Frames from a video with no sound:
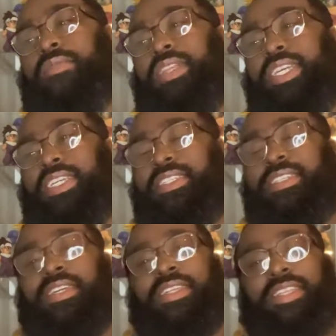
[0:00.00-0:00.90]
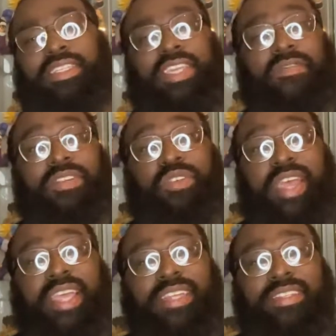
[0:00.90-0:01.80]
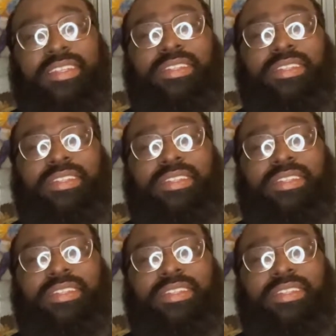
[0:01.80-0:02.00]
released the 7 dragons.